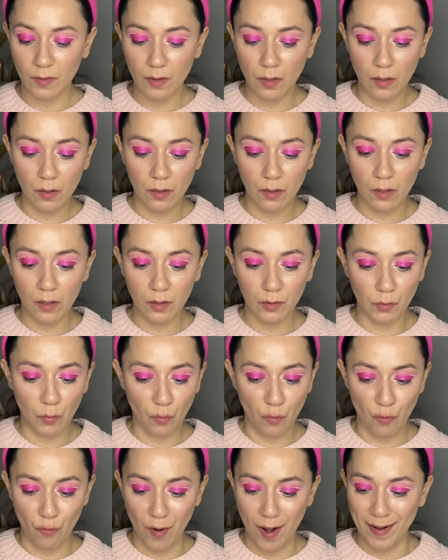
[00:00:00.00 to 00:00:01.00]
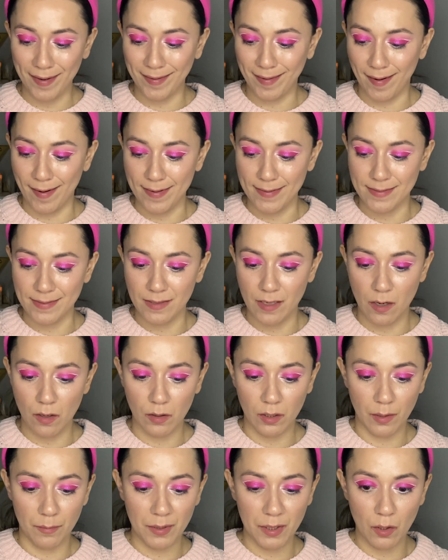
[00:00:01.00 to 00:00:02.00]
All right, guys. Now
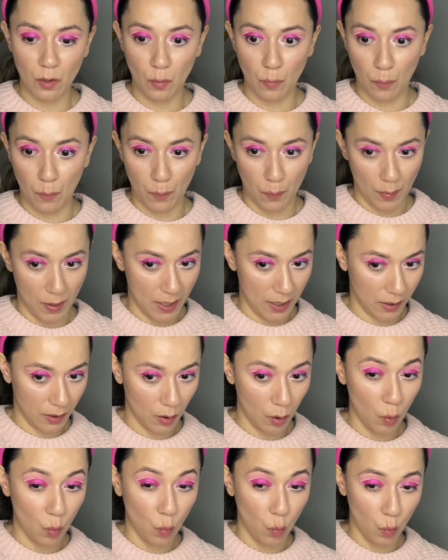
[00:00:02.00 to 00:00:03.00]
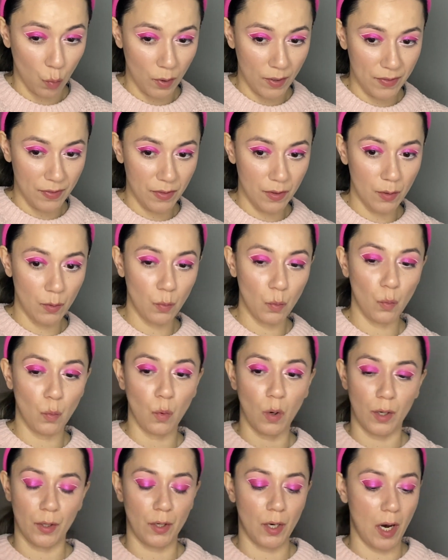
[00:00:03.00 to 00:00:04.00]
let me go back with the
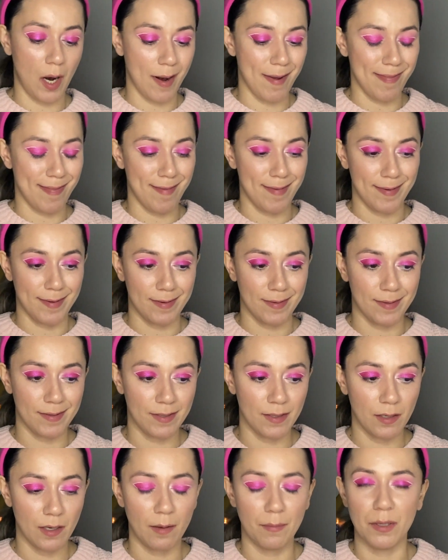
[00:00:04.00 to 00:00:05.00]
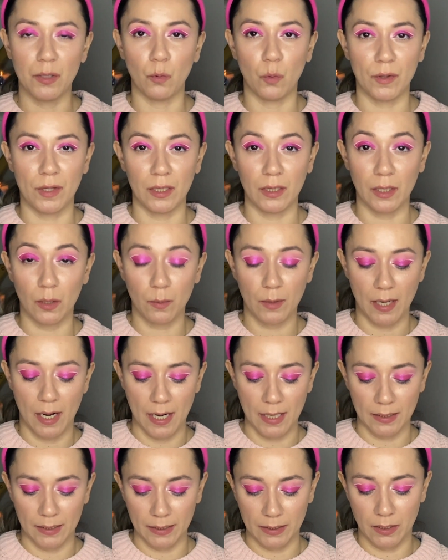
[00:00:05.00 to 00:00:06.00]
water eyeliner. I mean, with the liquid
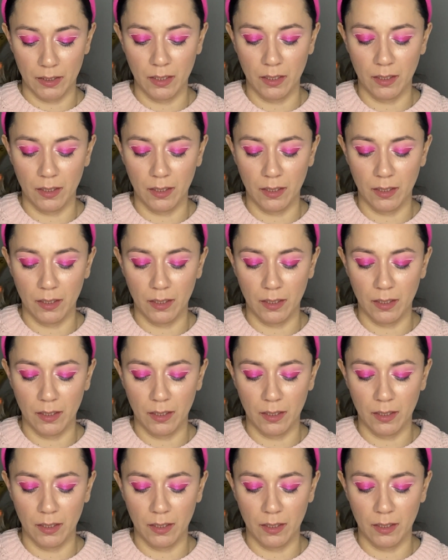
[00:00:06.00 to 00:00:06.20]
eyeliner.